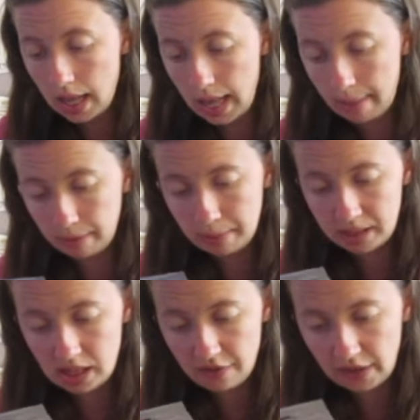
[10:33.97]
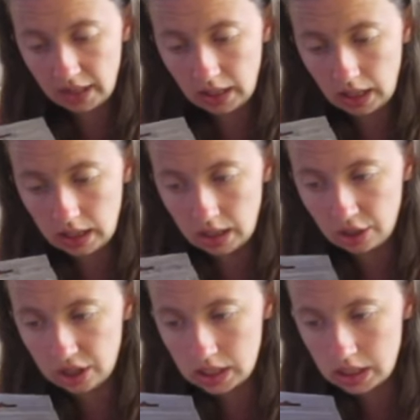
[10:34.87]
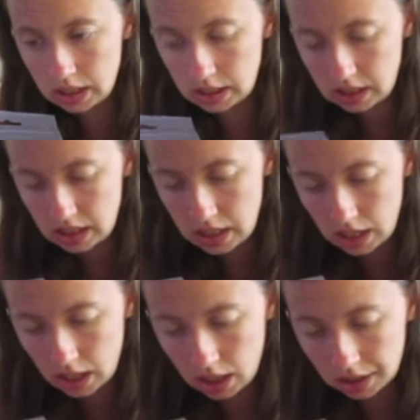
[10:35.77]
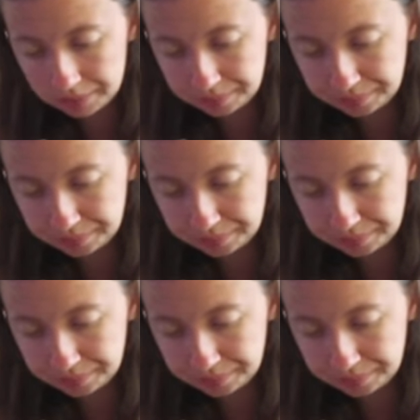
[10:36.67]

Let me see if I can get the ingredients here.